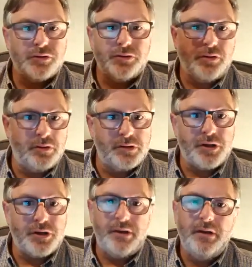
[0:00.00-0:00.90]
the whole
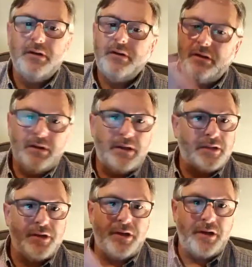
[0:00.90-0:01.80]
journey in that
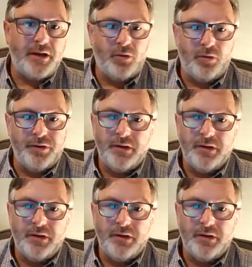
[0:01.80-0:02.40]
denial mode,